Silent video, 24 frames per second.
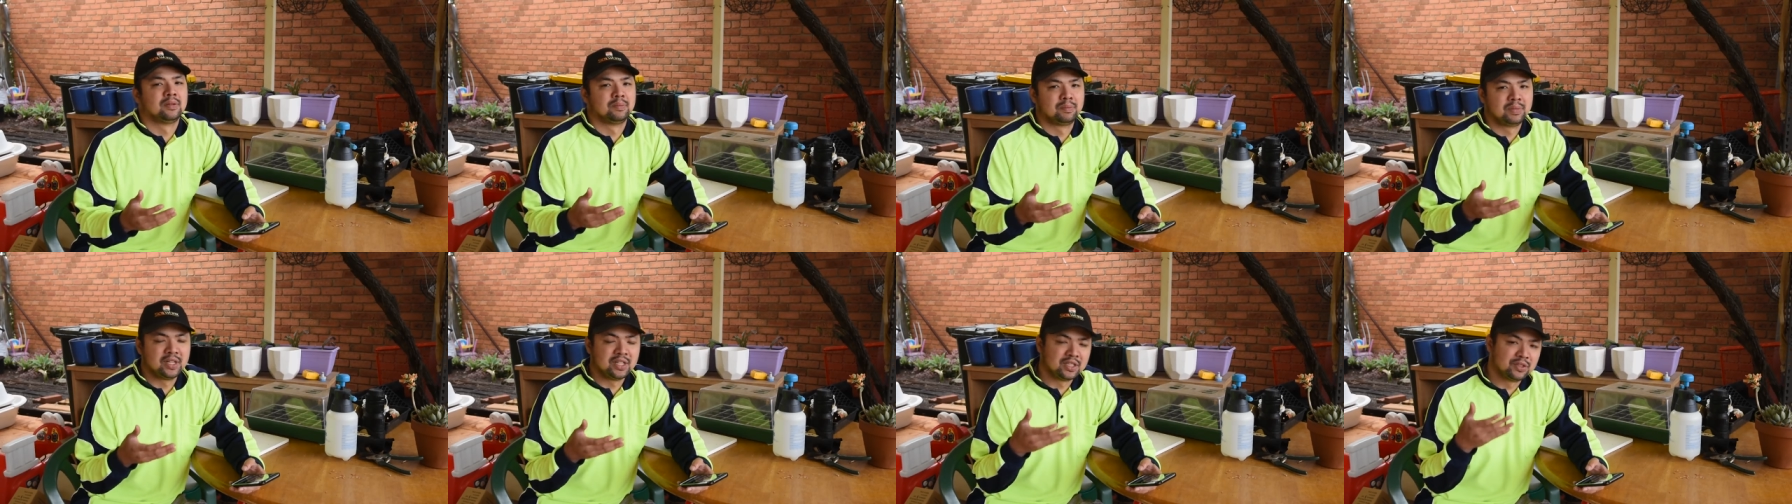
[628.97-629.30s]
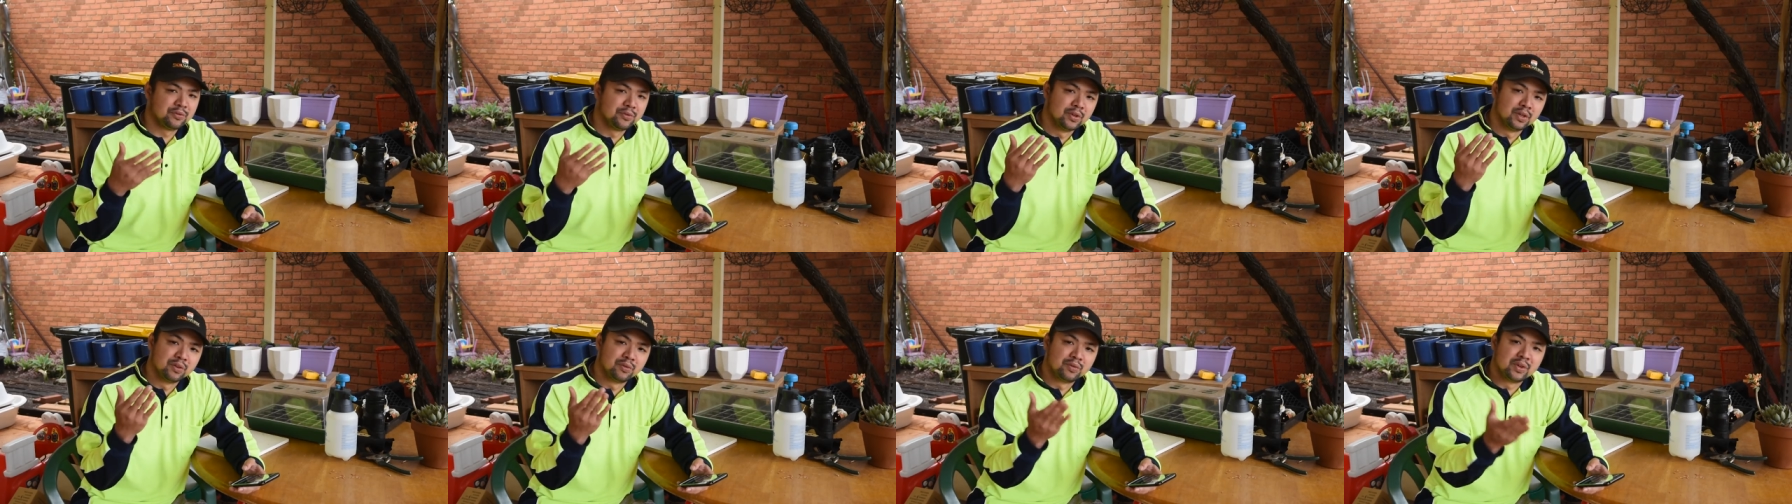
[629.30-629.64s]
then
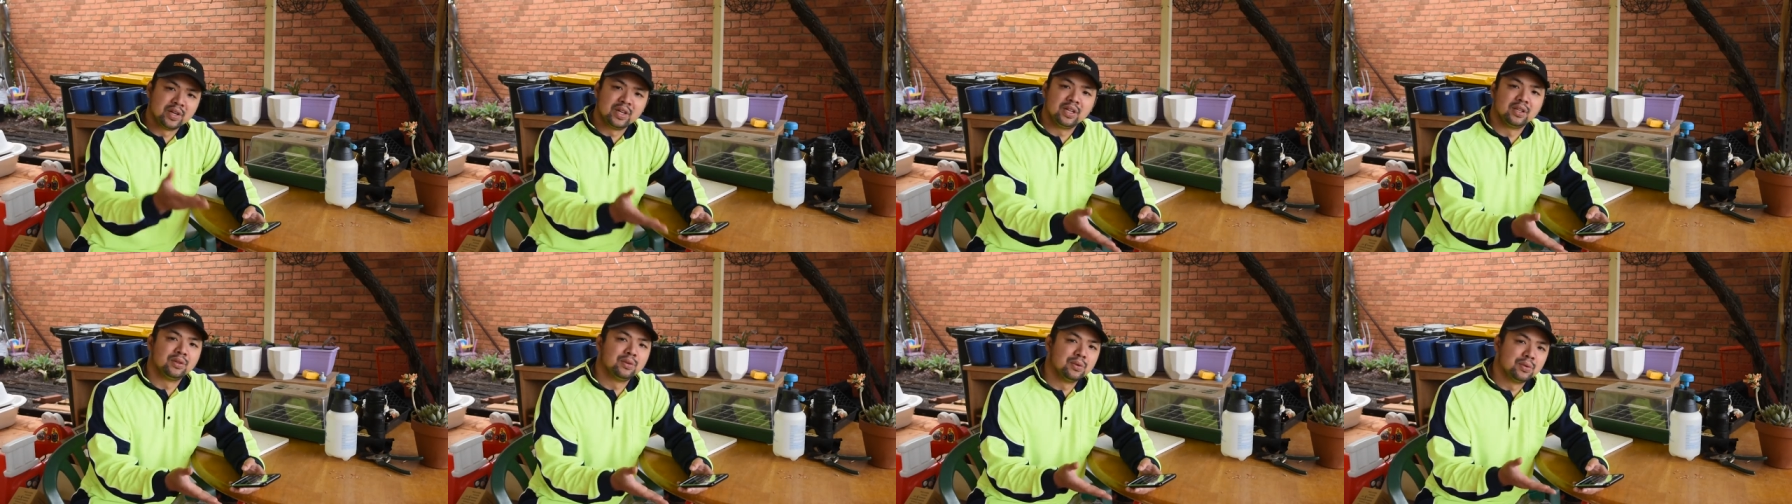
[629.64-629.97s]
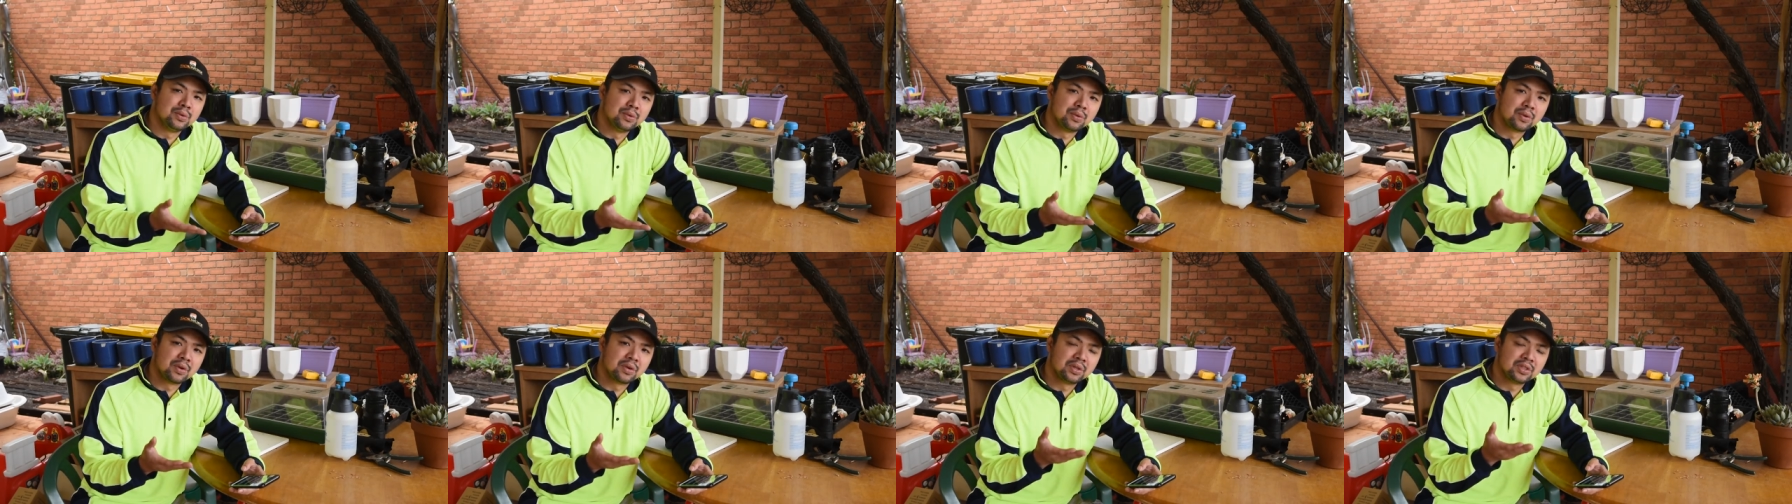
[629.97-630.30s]
please feel free
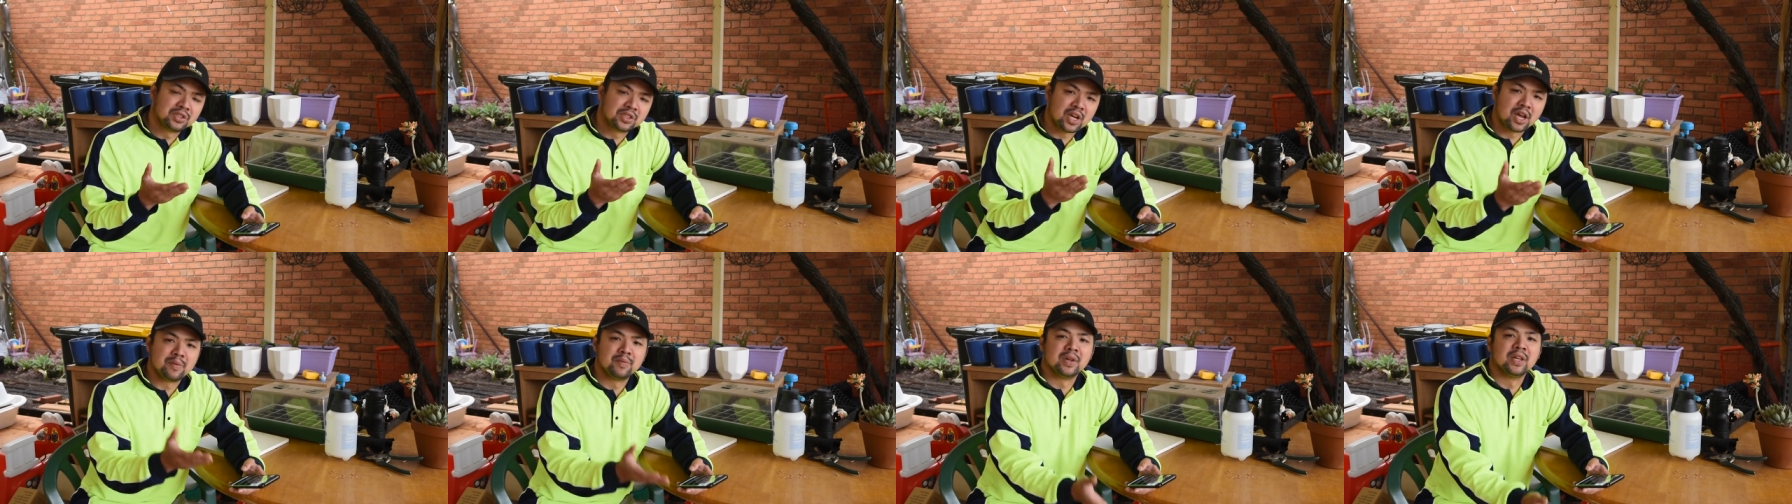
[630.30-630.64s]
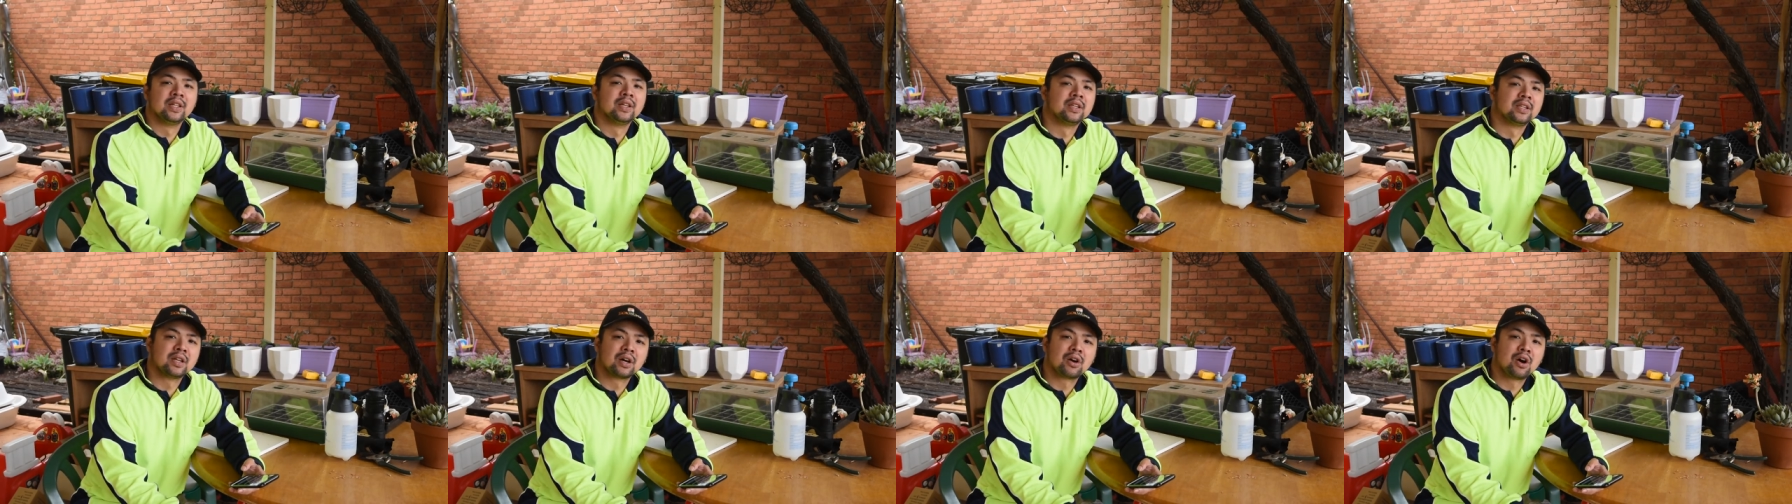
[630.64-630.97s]
to chime
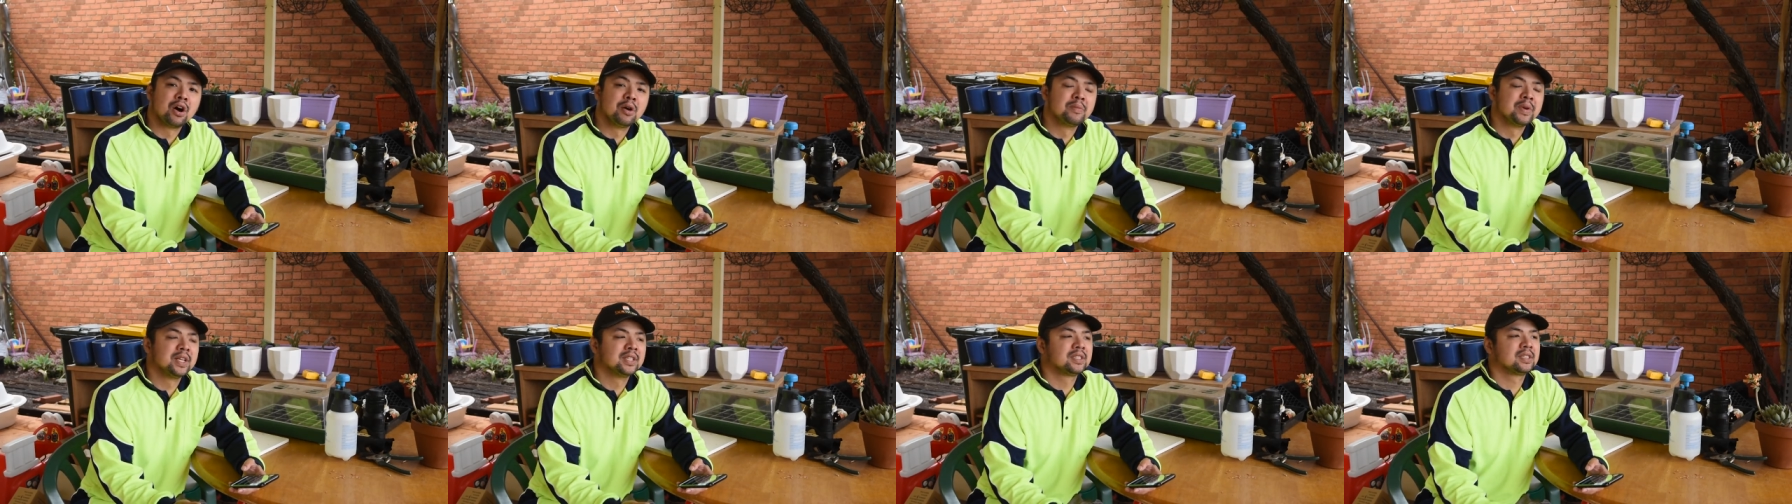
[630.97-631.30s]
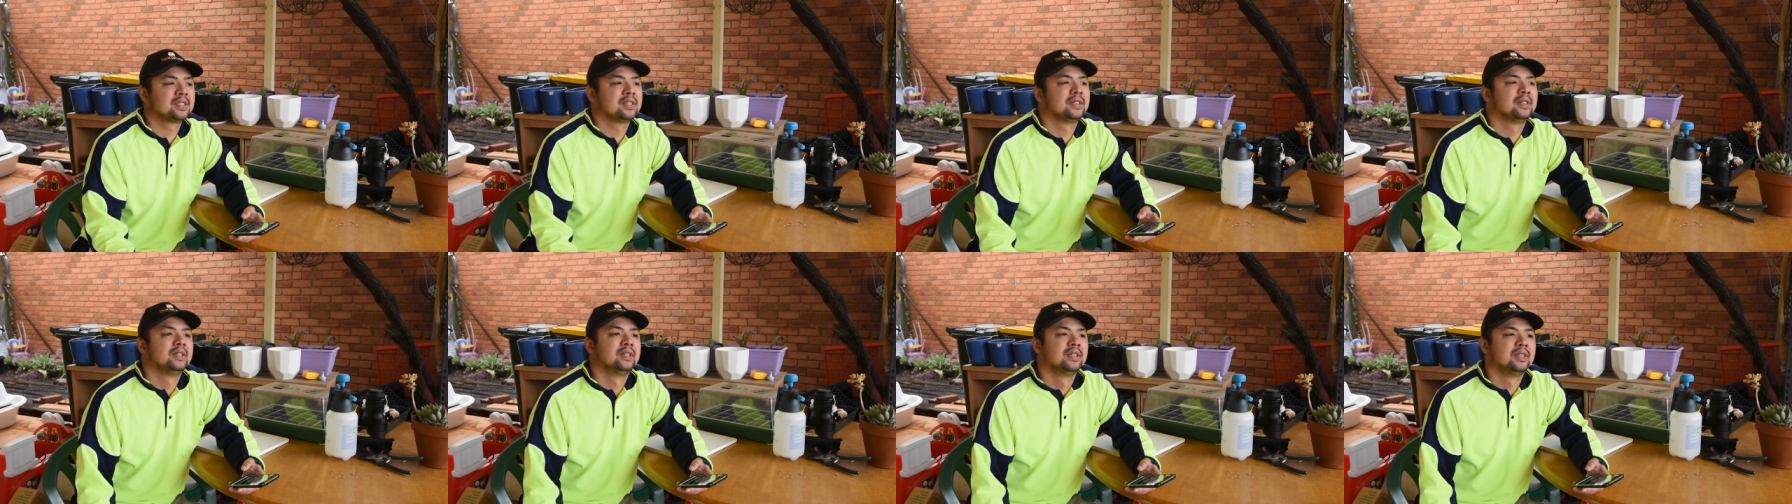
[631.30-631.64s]
in in the
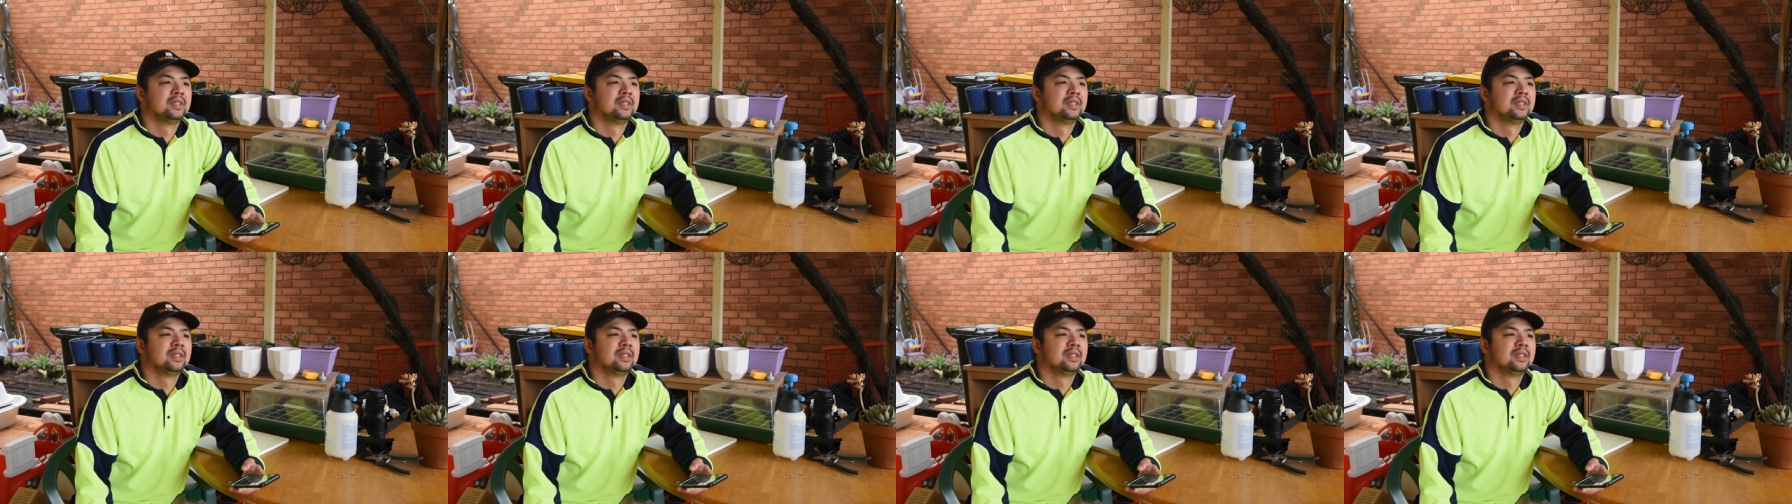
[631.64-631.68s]
comments